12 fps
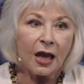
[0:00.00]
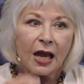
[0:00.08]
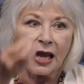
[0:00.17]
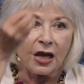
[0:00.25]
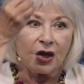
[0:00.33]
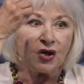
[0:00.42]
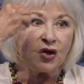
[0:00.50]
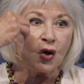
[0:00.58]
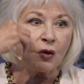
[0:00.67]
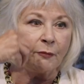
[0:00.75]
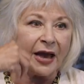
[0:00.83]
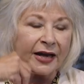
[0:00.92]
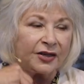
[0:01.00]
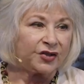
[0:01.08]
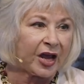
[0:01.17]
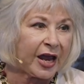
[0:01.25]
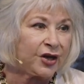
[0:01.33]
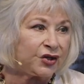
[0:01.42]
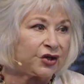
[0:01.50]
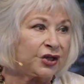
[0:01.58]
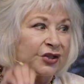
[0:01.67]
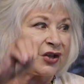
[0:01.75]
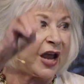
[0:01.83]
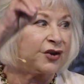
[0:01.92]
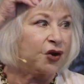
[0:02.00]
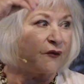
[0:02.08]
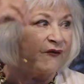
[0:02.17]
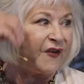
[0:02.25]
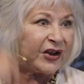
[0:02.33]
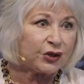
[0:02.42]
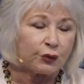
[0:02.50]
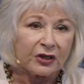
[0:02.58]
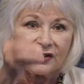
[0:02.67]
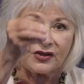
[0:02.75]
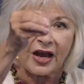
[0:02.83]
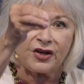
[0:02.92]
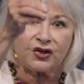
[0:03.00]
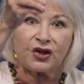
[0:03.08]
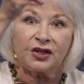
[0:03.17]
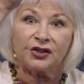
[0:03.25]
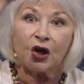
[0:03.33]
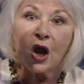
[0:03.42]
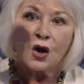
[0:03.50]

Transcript: in your meditations and your visualizations